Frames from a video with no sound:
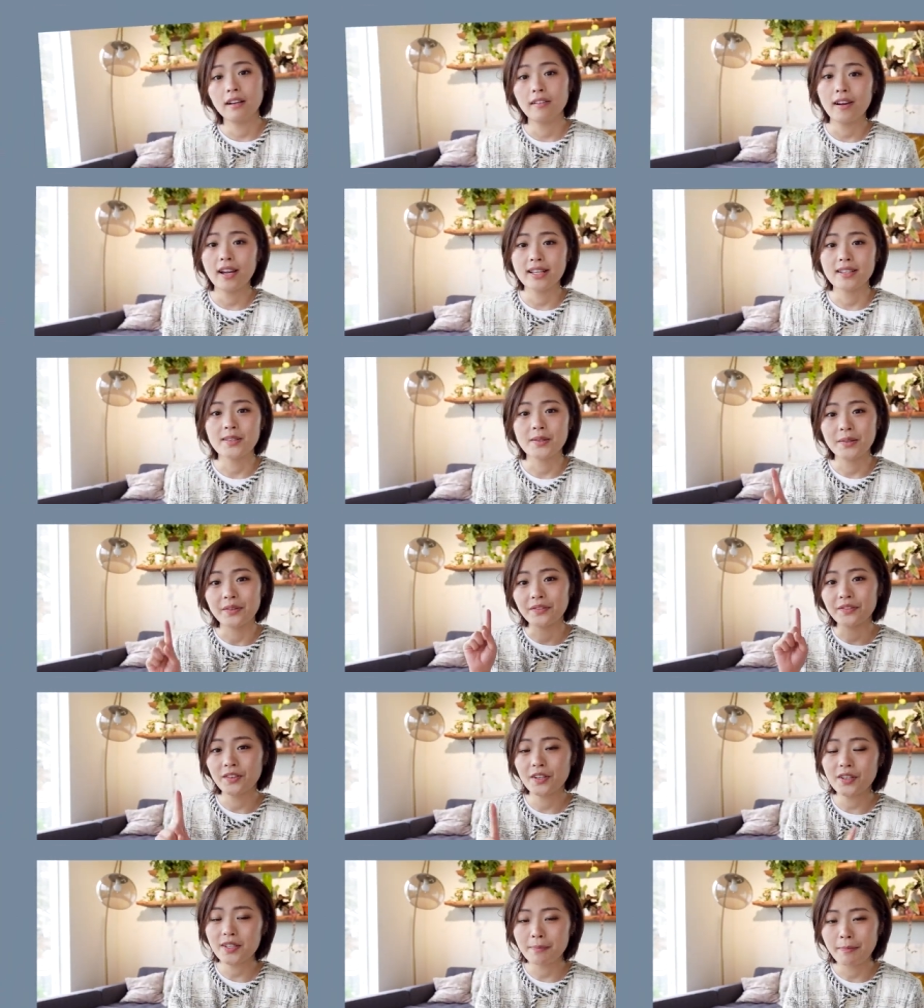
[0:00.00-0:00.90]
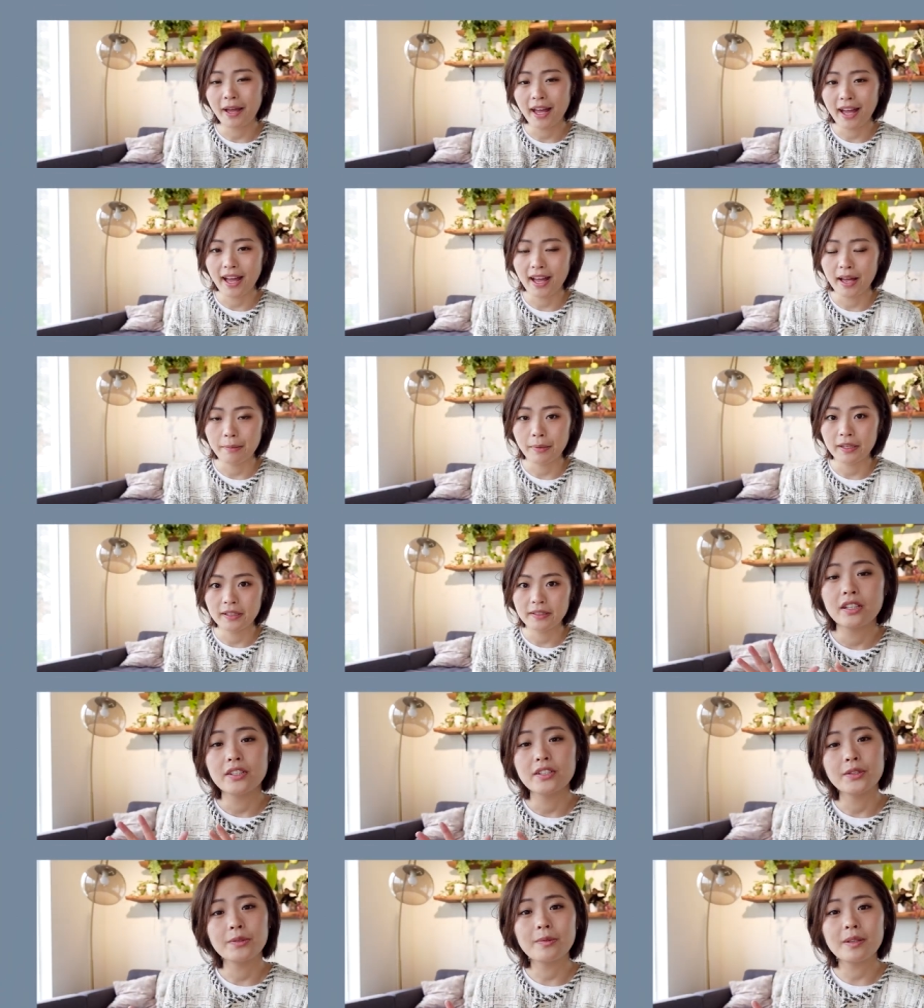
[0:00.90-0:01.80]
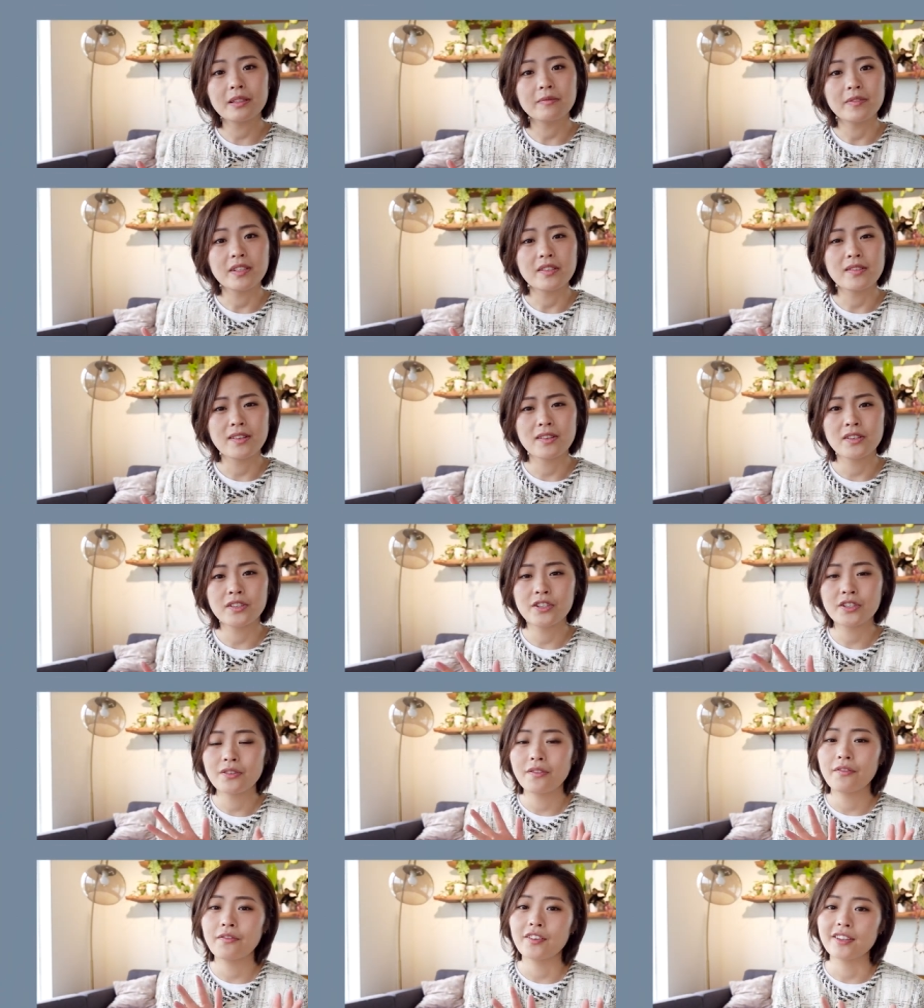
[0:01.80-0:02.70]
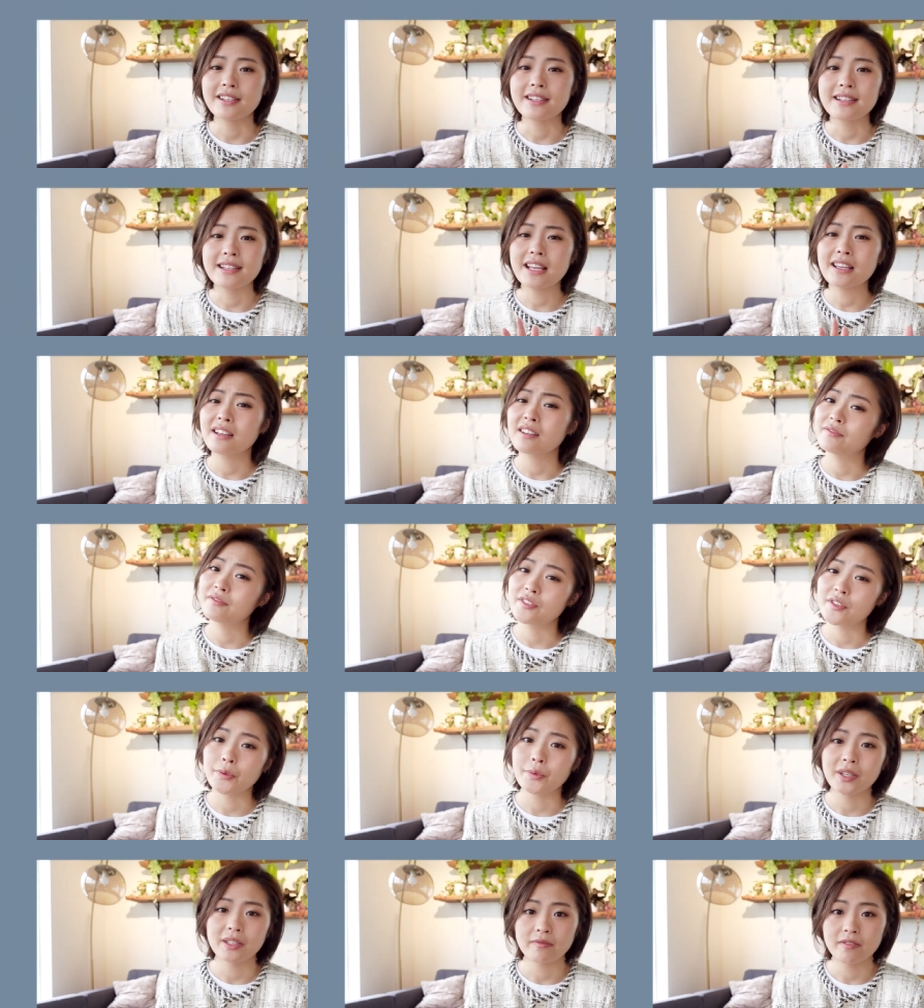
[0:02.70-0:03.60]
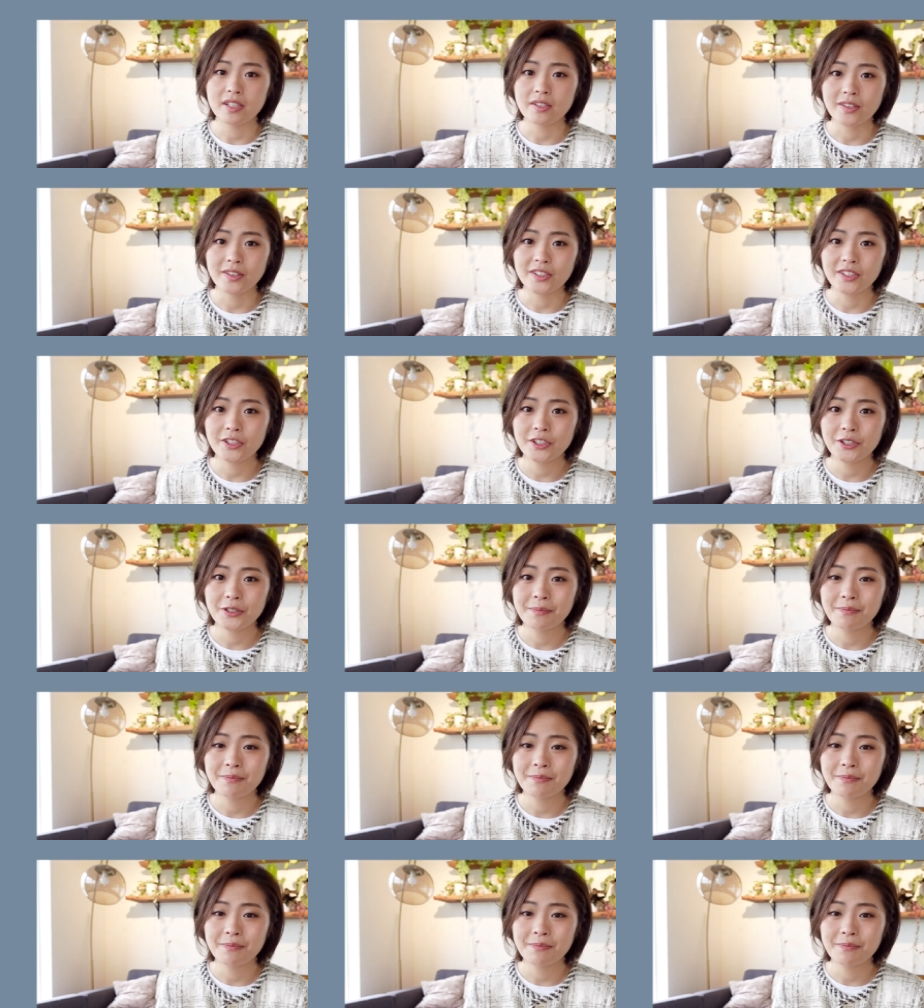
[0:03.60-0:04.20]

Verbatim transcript: All right, so the first bad habit, doing research for the sake of doing research.